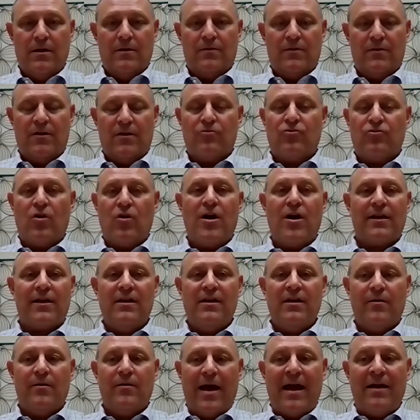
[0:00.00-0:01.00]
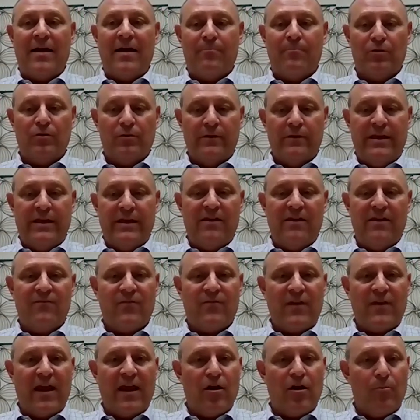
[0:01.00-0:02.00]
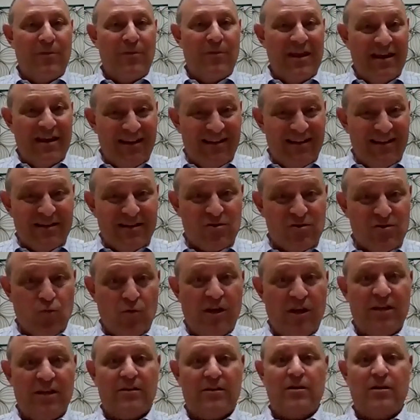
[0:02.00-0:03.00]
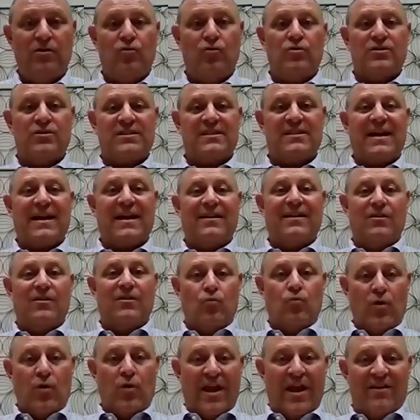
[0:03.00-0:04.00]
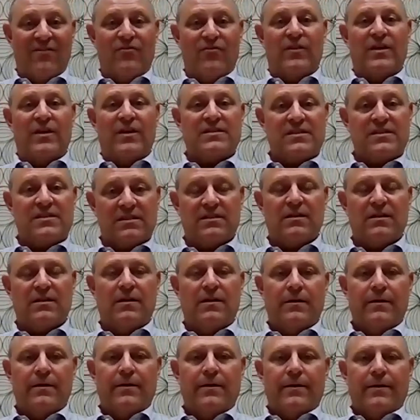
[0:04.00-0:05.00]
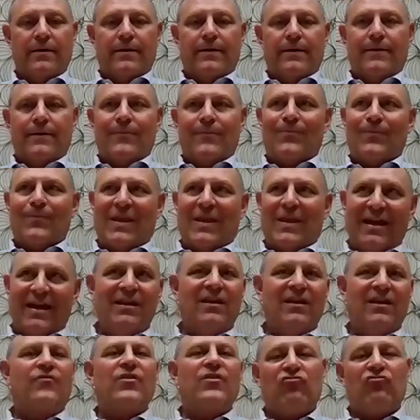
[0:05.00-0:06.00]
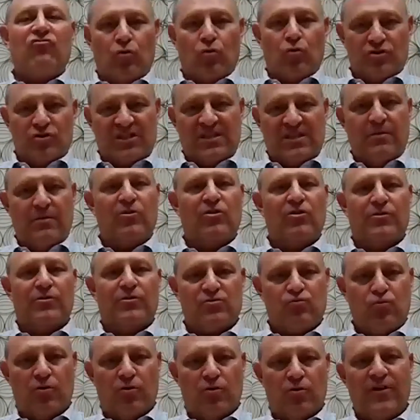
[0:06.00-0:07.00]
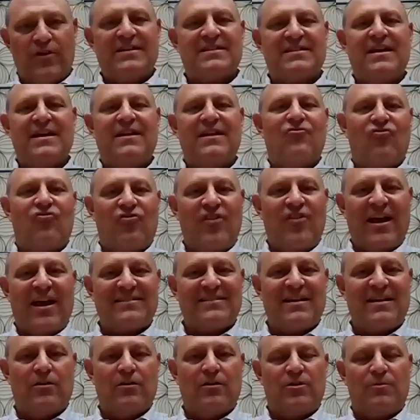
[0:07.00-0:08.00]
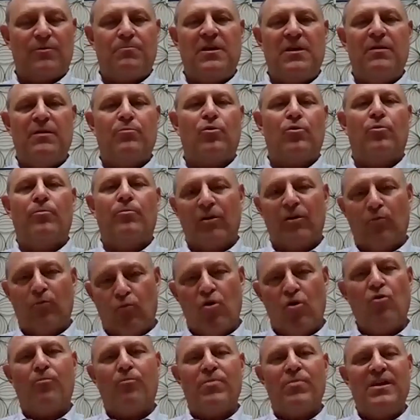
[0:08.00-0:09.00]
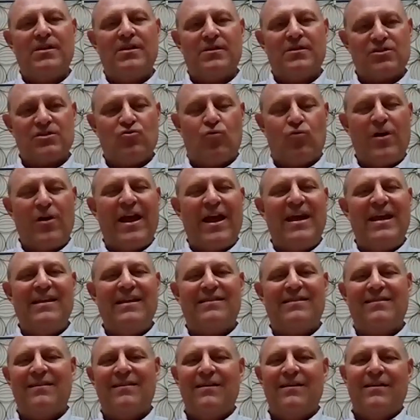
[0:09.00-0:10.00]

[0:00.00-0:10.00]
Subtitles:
They're talking, I believe they are meeting this week to do a second wave of this individual stimulus where they send checks out to people, but it won't be as great.